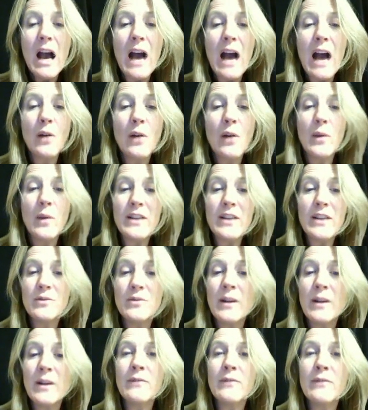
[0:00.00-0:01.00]
Our weeks
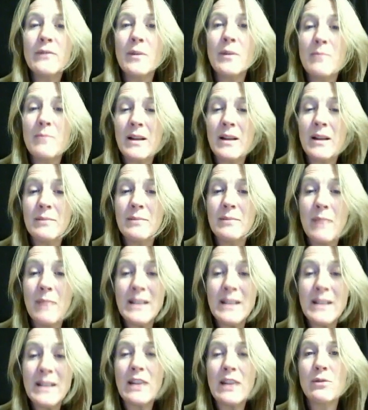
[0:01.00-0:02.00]
run from
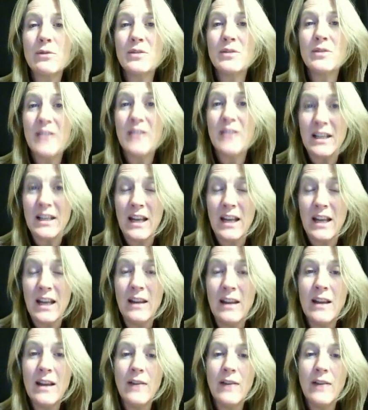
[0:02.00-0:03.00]
Monday through
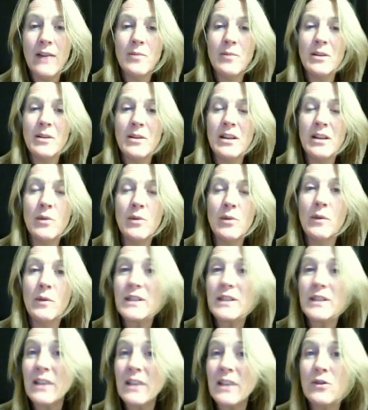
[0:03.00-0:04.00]
Sunday. Every Monday you will
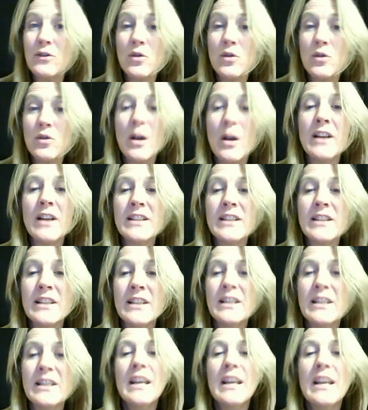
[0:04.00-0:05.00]
receive new
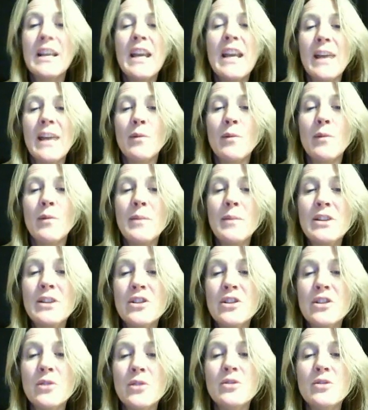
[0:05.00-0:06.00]
content. It will be
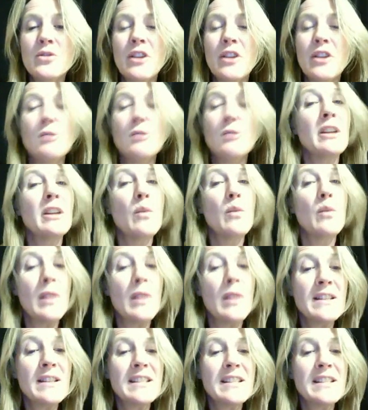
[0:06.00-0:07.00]
due generally
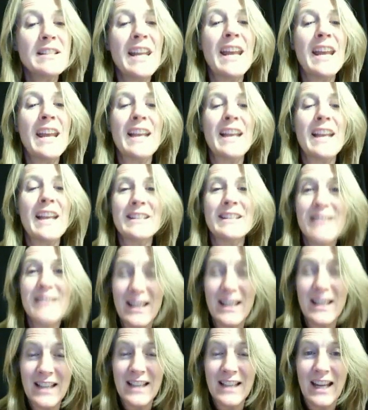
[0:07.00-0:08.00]
Wednesday and
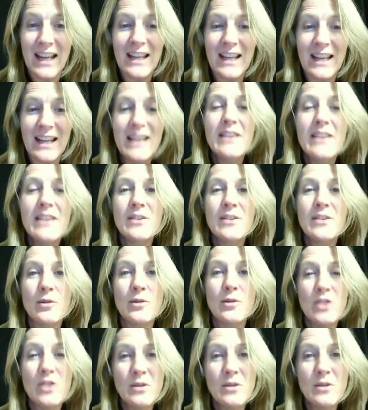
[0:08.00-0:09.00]
Sunday. So
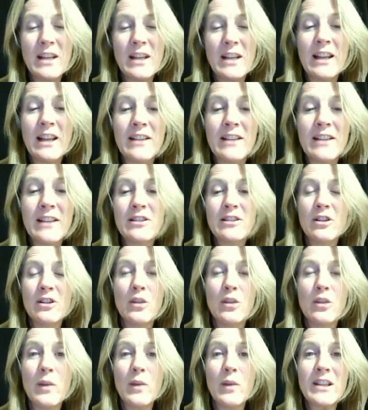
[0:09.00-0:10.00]
2 deadlines during
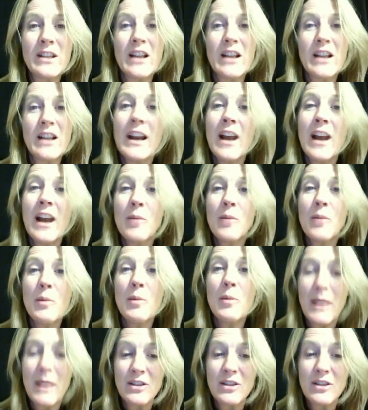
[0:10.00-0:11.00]
the week to kind of help you
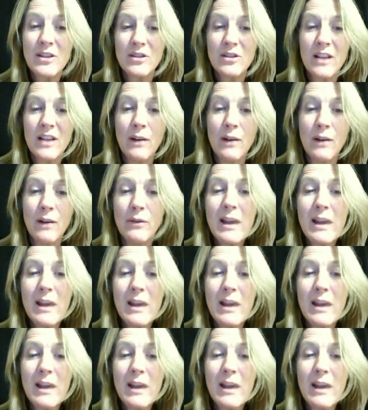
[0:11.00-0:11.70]
pace yourself.